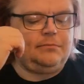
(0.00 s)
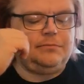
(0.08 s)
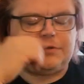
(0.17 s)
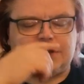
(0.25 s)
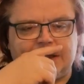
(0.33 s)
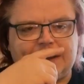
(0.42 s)

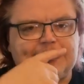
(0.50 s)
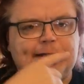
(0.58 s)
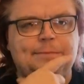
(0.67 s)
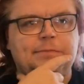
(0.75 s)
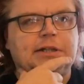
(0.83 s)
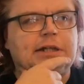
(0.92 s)
So like I
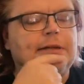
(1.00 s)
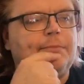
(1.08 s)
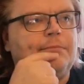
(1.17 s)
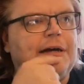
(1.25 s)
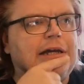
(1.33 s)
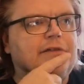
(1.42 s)
said, money.
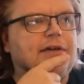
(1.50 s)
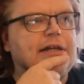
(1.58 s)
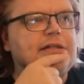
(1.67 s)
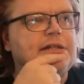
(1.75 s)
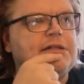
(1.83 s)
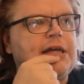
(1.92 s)
My
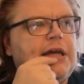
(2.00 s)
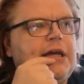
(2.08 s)
advice is